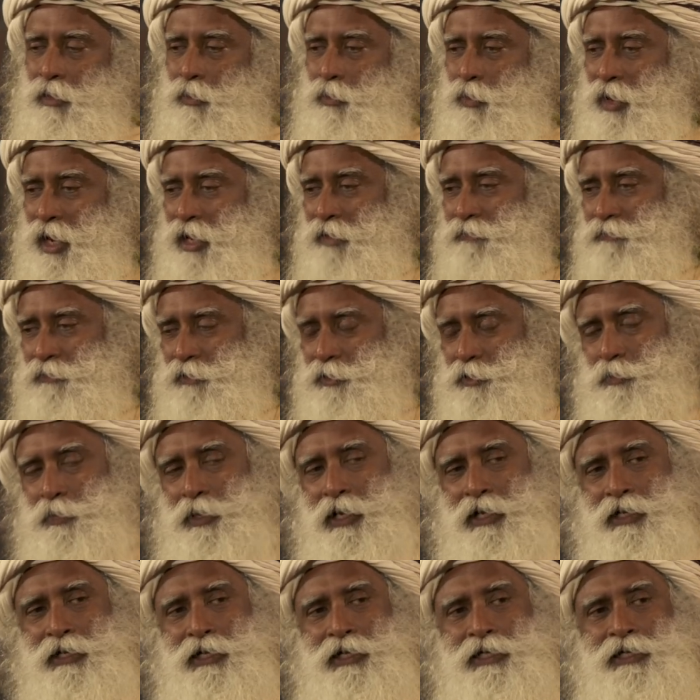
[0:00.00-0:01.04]
wife is
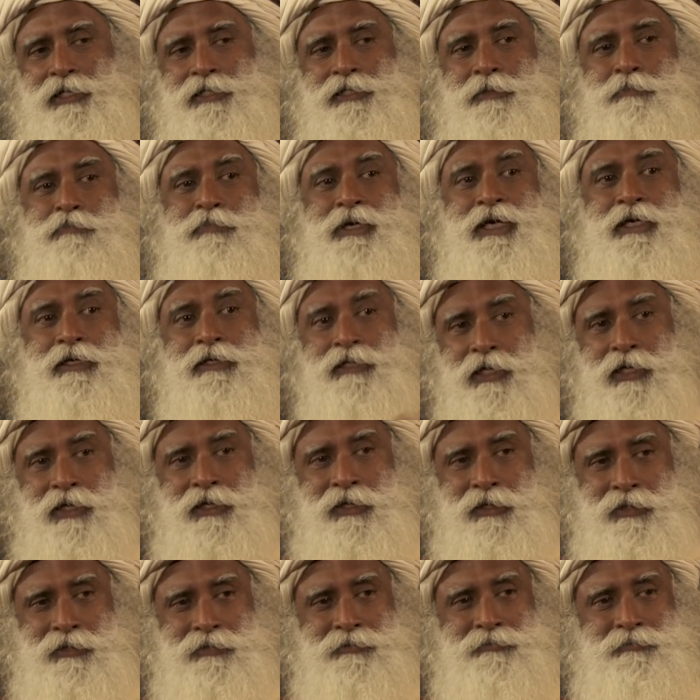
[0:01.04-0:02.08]
pregnant is a big
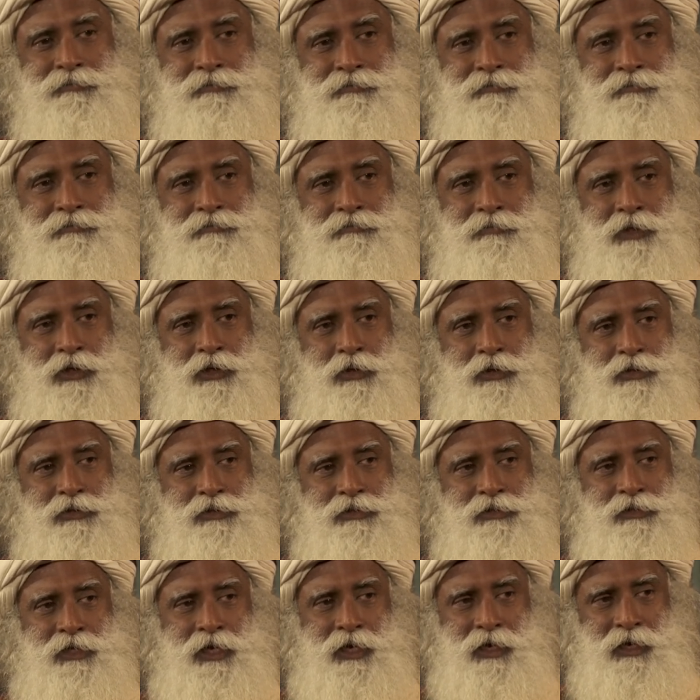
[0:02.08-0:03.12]
deal
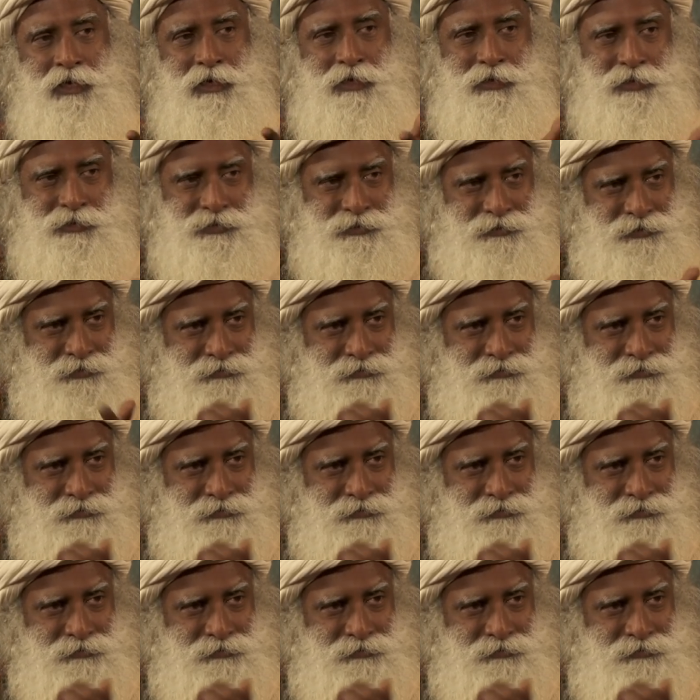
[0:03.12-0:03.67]
because the heir.